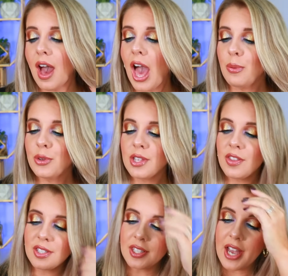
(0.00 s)
I will say
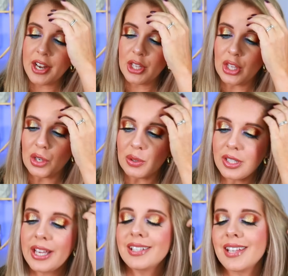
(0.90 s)
this is kind of cute.
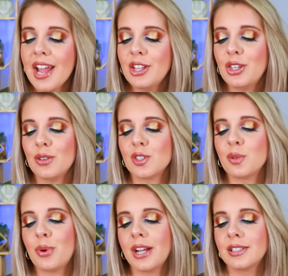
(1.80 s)
Like it's kind of cute.
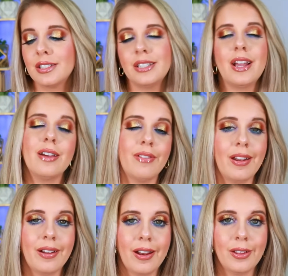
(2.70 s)
Surprisingly, I find
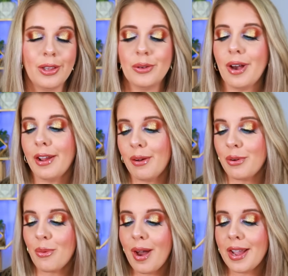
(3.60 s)
it kind of cute. I don't
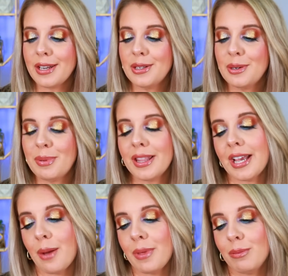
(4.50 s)
know why I do, but
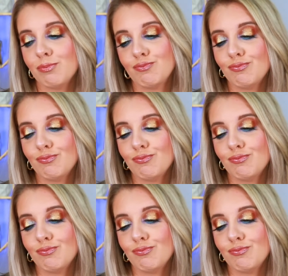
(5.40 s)
like I'm like